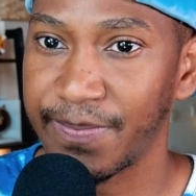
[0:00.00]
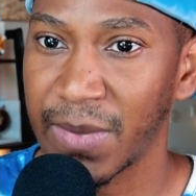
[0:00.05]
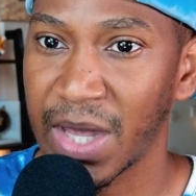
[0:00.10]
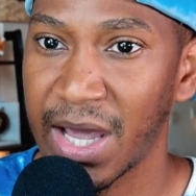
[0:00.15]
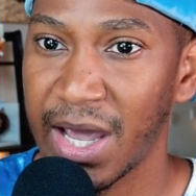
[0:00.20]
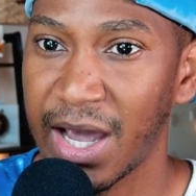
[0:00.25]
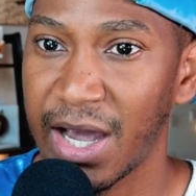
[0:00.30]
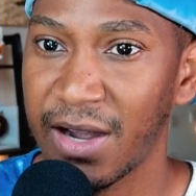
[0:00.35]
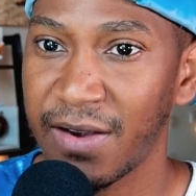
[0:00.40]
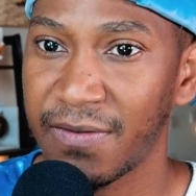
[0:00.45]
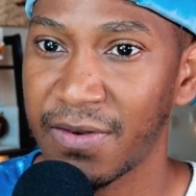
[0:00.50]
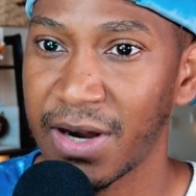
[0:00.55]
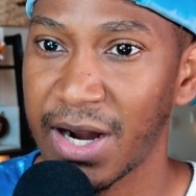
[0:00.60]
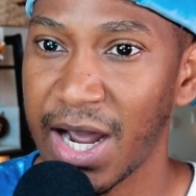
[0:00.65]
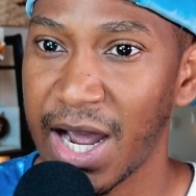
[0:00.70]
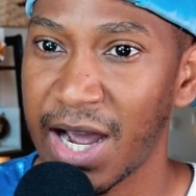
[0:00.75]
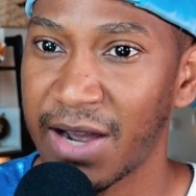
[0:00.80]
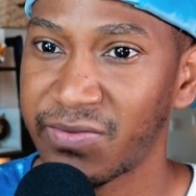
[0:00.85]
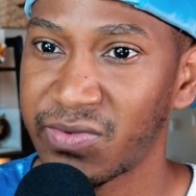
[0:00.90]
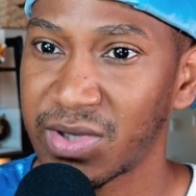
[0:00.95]
However,
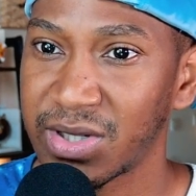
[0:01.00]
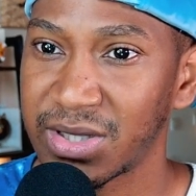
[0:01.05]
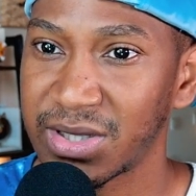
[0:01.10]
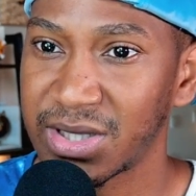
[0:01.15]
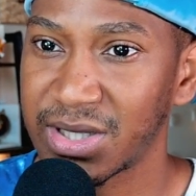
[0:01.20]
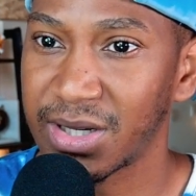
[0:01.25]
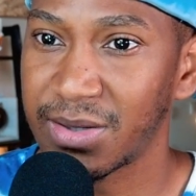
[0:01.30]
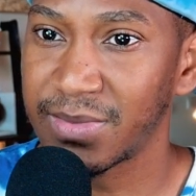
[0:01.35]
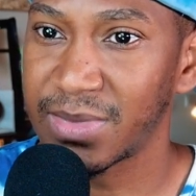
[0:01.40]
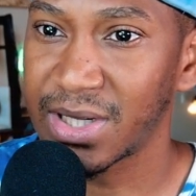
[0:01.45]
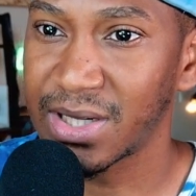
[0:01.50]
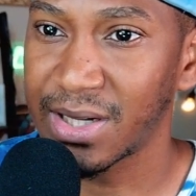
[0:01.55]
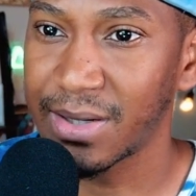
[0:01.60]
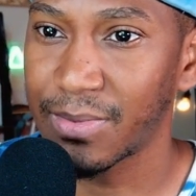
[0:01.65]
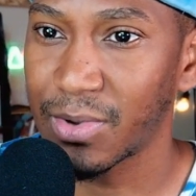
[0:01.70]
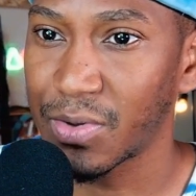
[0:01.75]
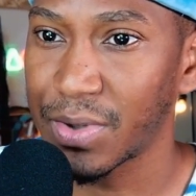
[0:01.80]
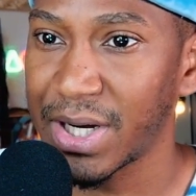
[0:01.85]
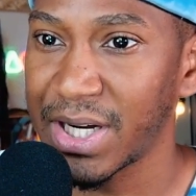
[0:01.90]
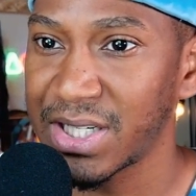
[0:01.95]
after some
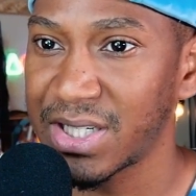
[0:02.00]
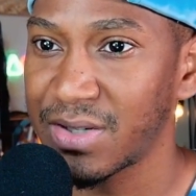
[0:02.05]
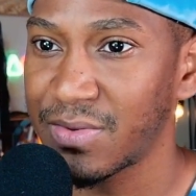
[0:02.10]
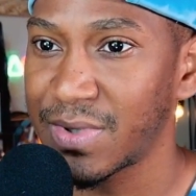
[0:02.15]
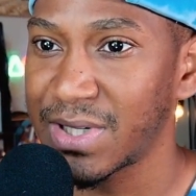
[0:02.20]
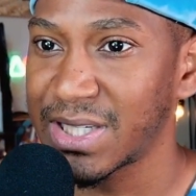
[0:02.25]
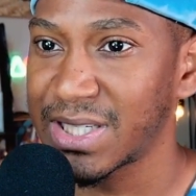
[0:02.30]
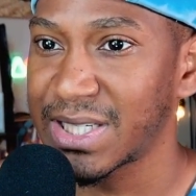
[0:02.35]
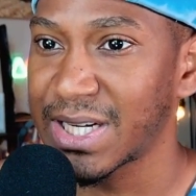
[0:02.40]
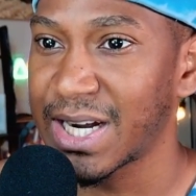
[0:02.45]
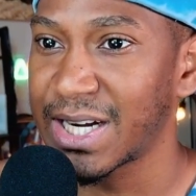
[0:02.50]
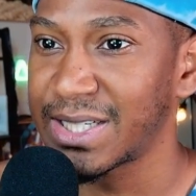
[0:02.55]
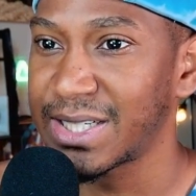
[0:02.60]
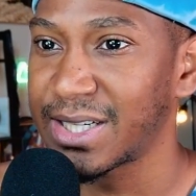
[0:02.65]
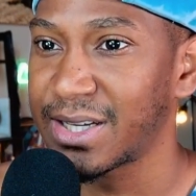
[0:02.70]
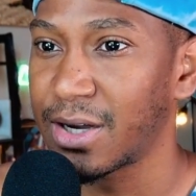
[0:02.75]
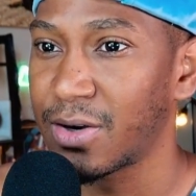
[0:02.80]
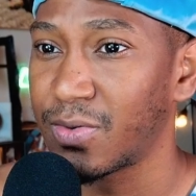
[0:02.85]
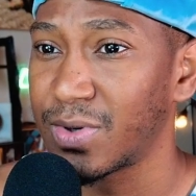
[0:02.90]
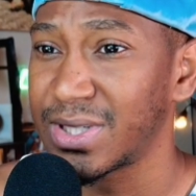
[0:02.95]
deliberation, we decided to
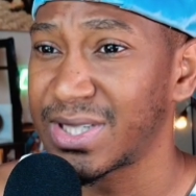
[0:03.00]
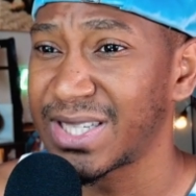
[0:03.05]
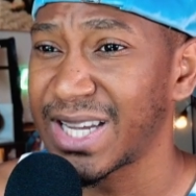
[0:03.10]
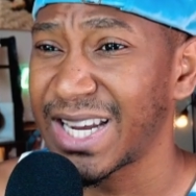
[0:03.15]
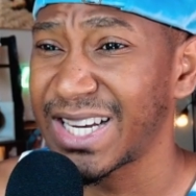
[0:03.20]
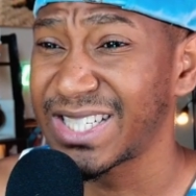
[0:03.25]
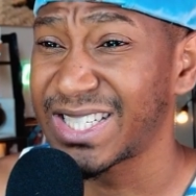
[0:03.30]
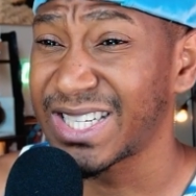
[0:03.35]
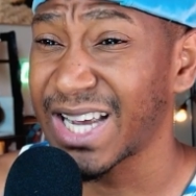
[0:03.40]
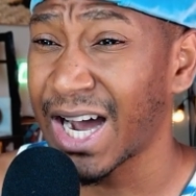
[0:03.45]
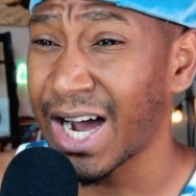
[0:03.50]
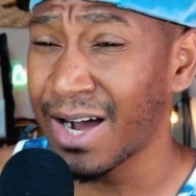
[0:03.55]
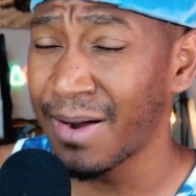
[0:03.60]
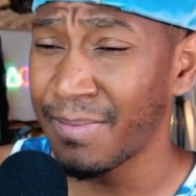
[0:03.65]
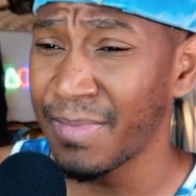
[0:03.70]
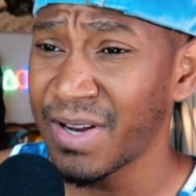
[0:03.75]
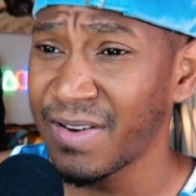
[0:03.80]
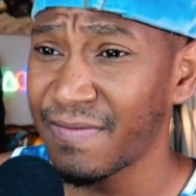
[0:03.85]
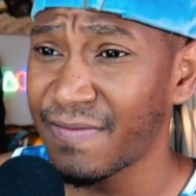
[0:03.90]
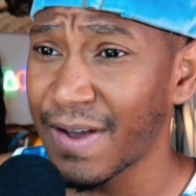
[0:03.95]
go with Saint
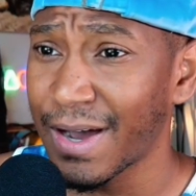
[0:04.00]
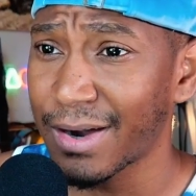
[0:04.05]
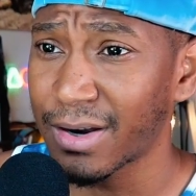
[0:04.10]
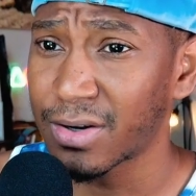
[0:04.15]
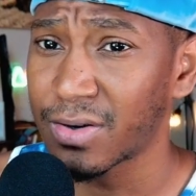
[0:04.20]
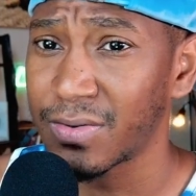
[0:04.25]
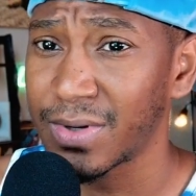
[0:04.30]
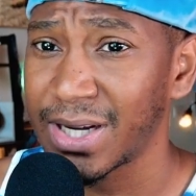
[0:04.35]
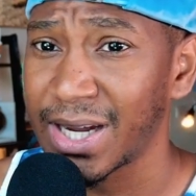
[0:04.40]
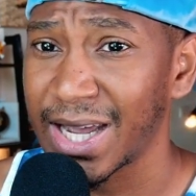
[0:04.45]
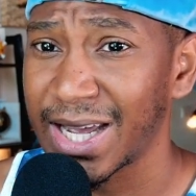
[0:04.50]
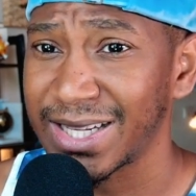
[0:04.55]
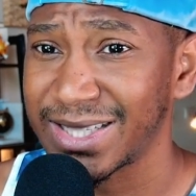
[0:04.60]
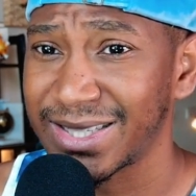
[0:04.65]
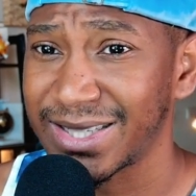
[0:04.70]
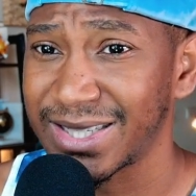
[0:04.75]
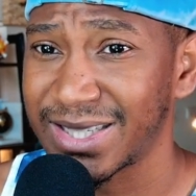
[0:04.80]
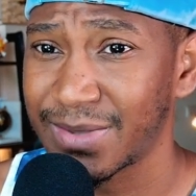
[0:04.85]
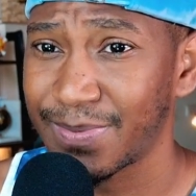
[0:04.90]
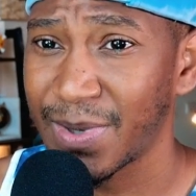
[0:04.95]
Topman Valkyrie as the
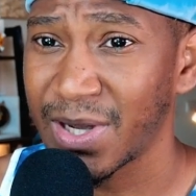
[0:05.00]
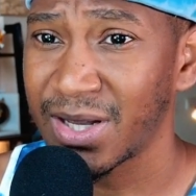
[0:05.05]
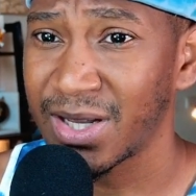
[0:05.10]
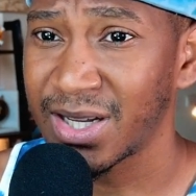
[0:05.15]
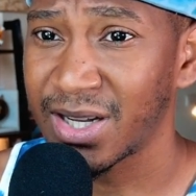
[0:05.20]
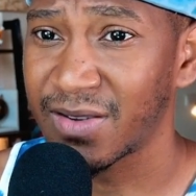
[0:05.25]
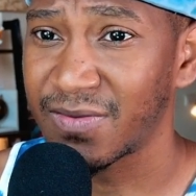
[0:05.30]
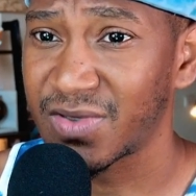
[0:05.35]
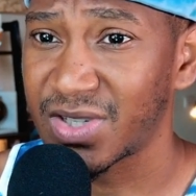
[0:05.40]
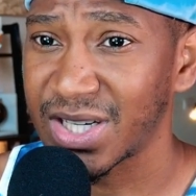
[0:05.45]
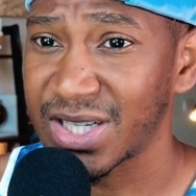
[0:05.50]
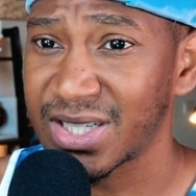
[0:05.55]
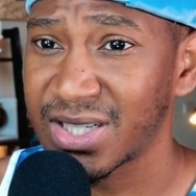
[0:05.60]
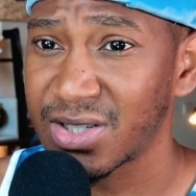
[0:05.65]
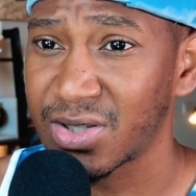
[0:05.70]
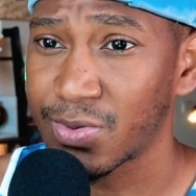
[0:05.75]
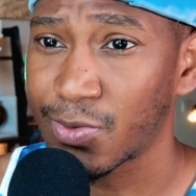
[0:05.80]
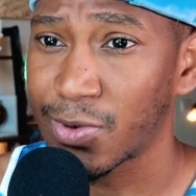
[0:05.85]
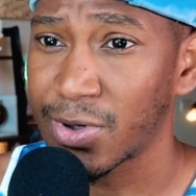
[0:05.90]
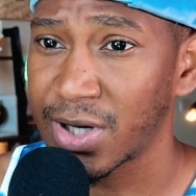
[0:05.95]
spelling of Justice
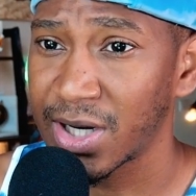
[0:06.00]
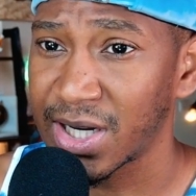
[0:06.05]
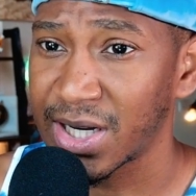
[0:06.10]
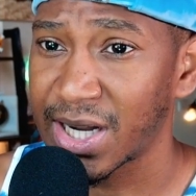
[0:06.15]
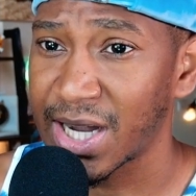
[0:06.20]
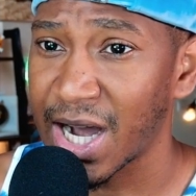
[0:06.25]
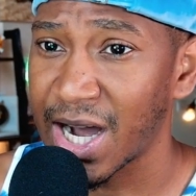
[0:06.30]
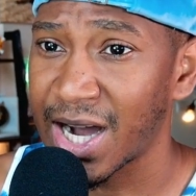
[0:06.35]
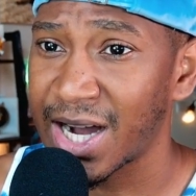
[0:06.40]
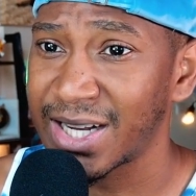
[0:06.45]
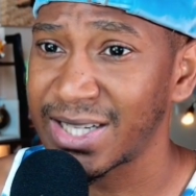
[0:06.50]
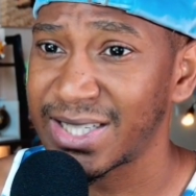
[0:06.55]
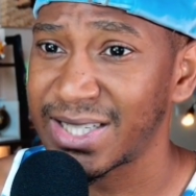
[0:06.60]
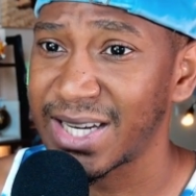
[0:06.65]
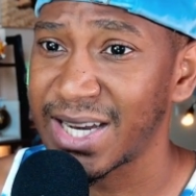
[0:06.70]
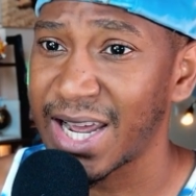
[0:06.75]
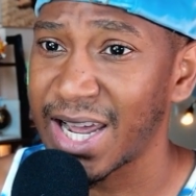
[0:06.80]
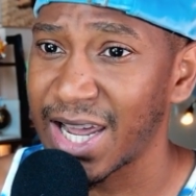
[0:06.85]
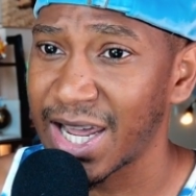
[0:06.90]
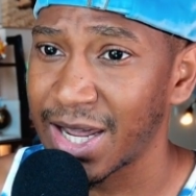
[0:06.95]
Warrior God's
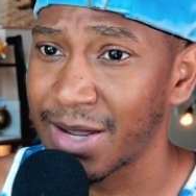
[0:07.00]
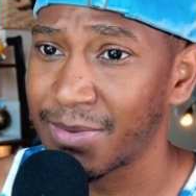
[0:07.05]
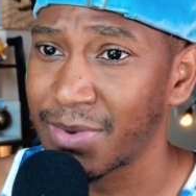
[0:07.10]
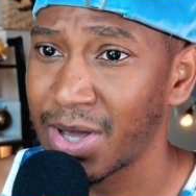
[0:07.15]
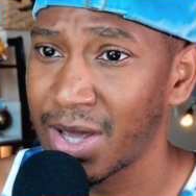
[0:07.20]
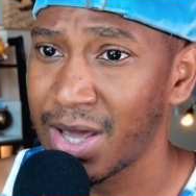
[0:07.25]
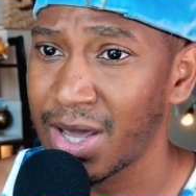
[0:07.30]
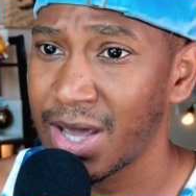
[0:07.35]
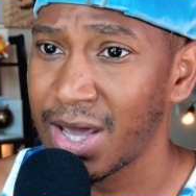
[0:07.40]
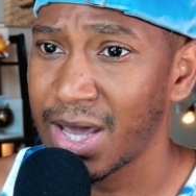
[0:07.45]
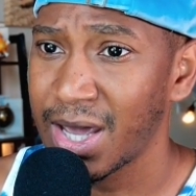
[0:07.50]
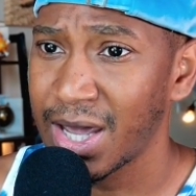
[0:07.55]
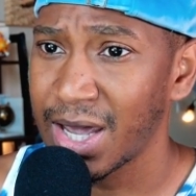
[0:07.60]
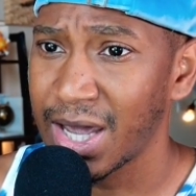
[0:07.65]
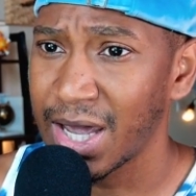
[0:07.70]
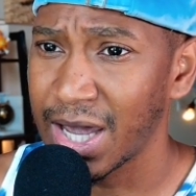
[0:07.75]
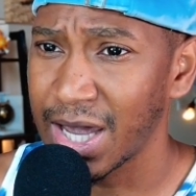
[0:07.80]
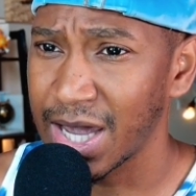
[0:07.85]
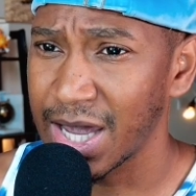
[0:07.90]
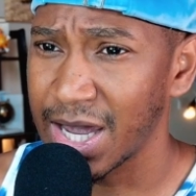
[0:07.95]
name
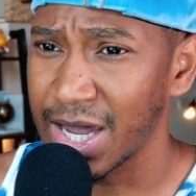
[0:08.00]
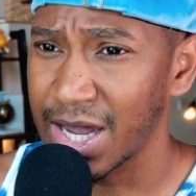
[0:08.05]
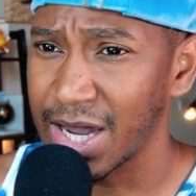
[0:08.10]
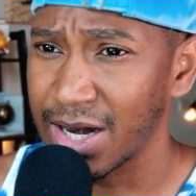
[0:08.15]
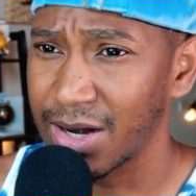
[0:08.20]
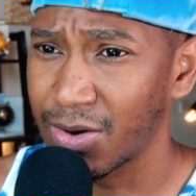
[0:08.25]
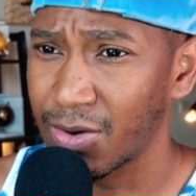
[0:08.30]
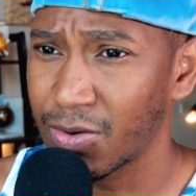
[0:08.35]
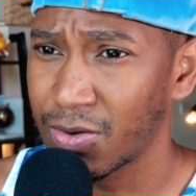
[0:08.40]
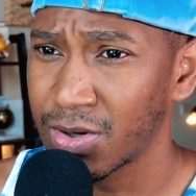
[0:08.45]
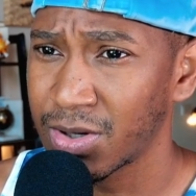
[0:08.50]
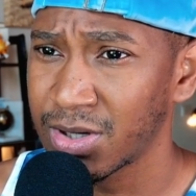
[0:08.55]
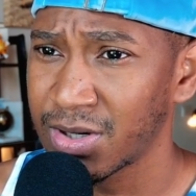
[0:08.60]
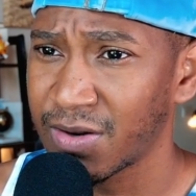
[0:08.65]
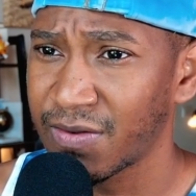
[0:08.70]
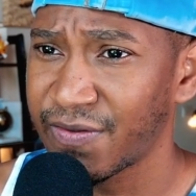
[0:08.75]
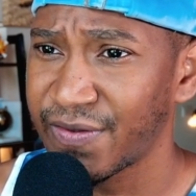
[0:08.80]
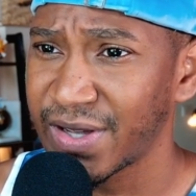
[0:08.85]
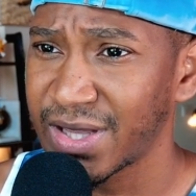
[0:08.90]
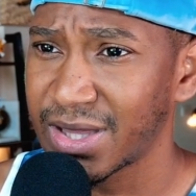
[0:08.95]
in order to
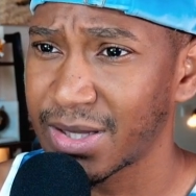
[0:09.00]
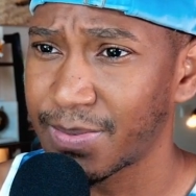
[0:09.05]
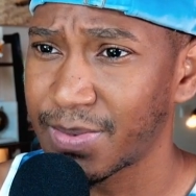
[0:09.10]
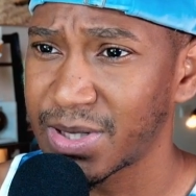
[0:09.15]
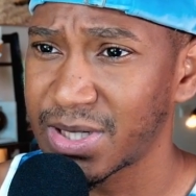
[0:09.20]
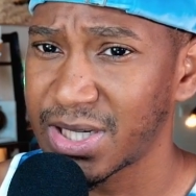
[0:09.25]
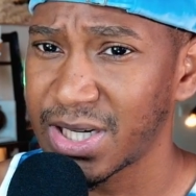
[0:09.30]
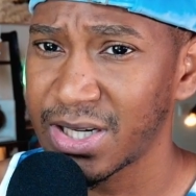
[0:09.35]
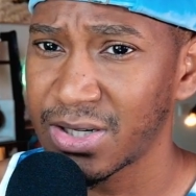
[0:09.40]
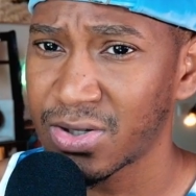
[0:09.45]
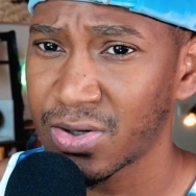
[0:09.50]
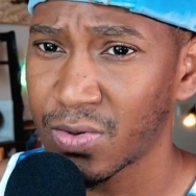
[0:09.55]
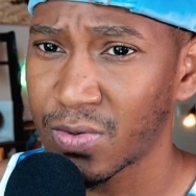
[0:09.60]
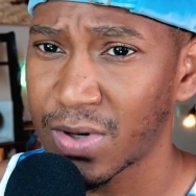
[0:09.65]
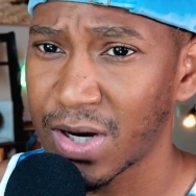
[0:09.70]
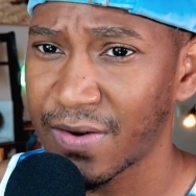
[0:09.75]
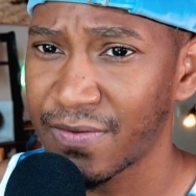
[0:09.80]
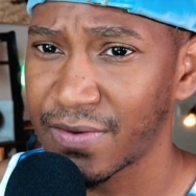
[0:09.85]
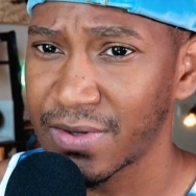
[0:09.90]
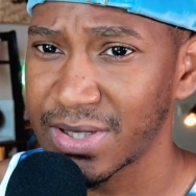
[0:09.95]
fit the potential
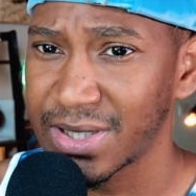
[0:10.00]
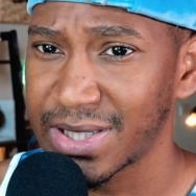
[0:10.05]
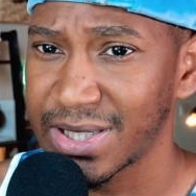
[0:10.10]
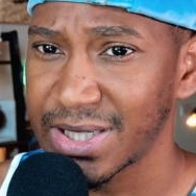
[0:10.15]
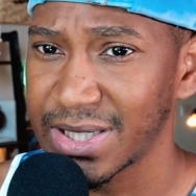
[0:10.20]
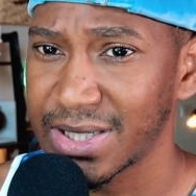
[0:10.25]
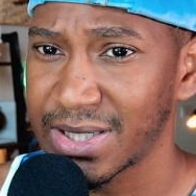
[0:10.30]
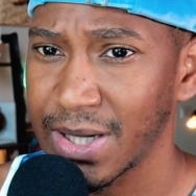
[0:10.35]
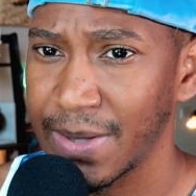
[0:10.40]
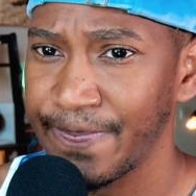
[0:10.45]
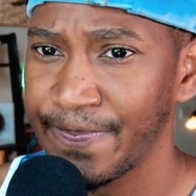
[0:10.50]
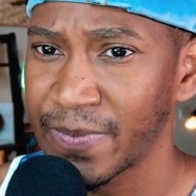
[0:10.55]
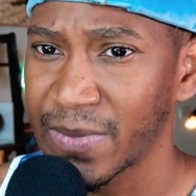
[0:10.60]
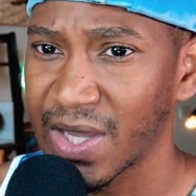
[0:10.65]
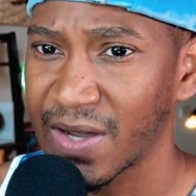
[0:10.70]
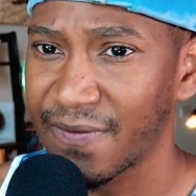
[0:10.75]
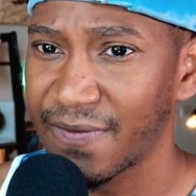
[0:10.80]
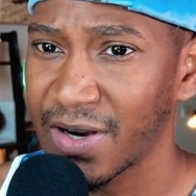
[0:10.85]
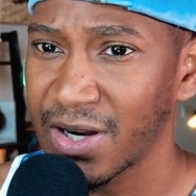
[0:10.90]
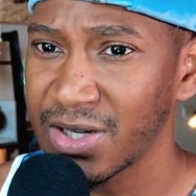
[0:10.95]
references. The
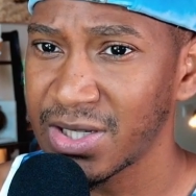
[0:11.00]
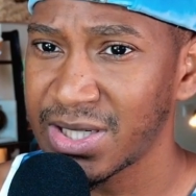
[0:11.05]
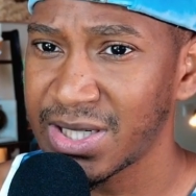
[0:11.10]
first